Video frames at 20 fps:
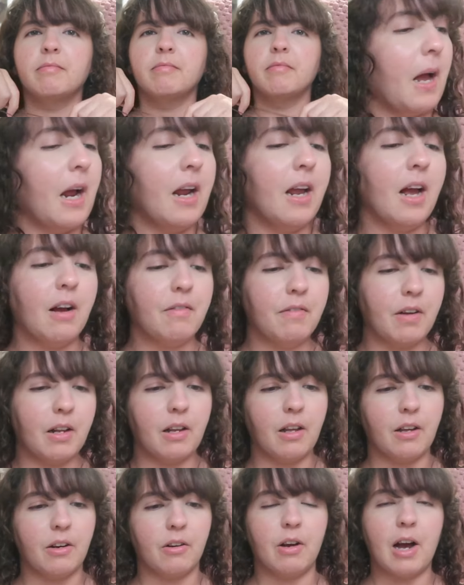I have a
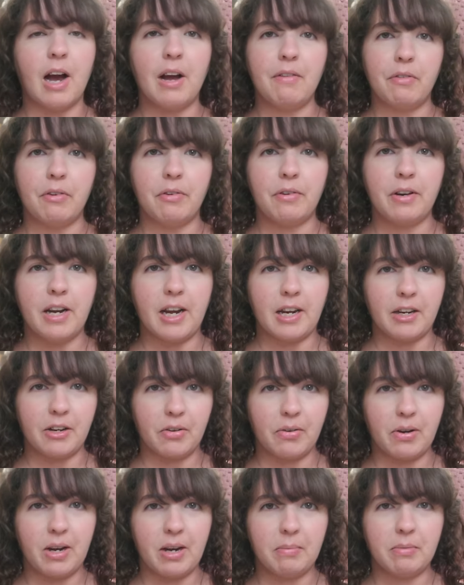lot of ivory and
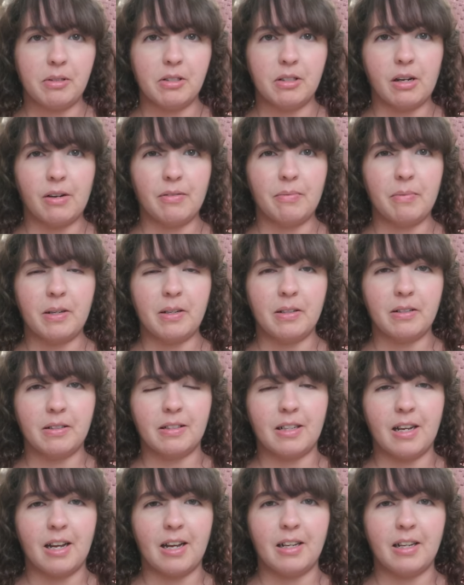cream stuff
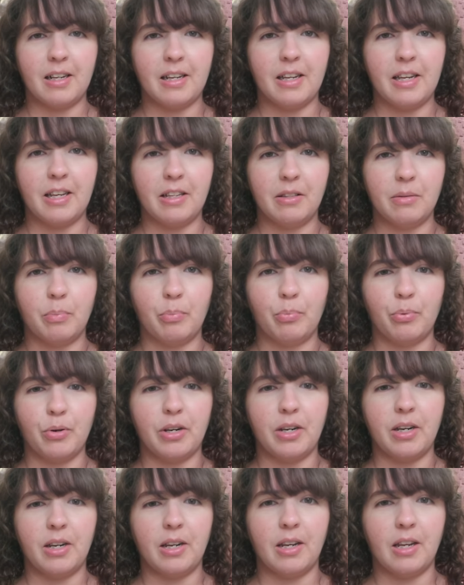because that is
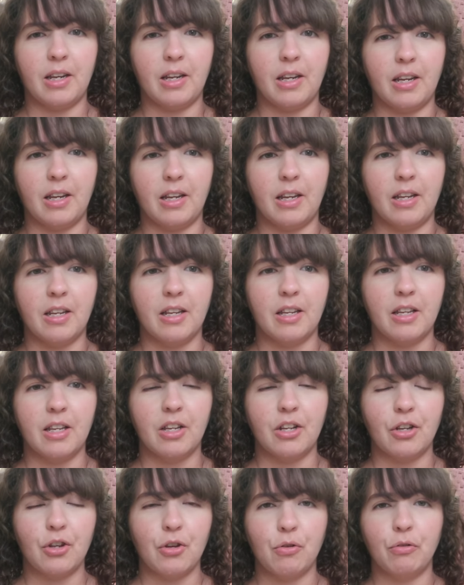pretty
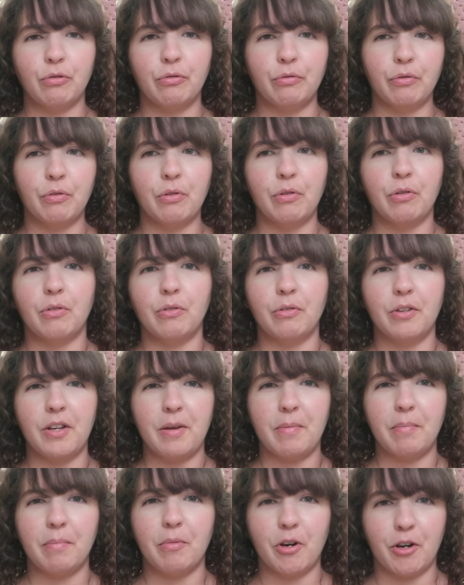useful
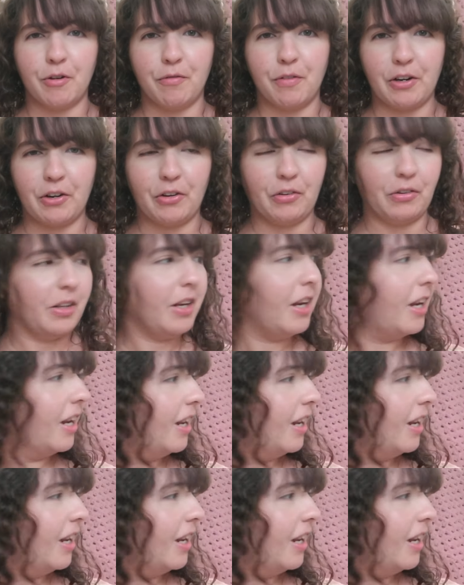in modi fashion.